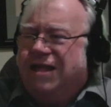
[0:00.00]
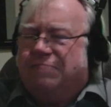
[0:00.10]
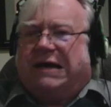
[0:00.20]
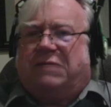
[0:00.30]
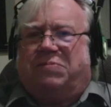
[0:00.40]

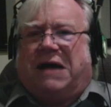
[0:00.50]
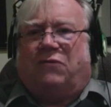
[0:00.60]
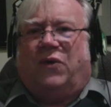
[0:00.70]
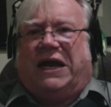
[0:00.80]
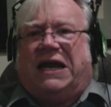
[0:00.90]
But
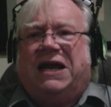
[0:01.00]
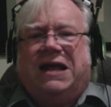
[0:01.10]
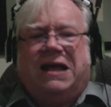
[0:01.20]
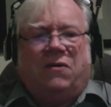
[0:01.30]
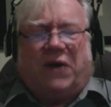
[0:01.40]

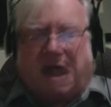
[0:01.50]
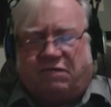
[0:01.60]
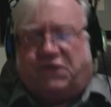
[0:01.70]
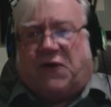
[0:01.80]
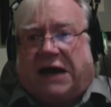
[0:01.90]
we
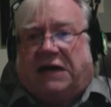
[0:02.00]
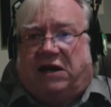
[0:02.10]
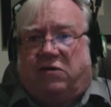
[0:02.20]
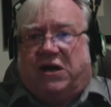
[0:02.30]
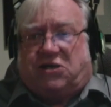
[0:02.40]
have
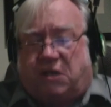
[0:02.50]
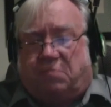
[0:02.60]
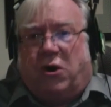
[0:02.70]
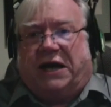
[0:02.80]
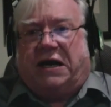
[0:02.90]
finally reached a point,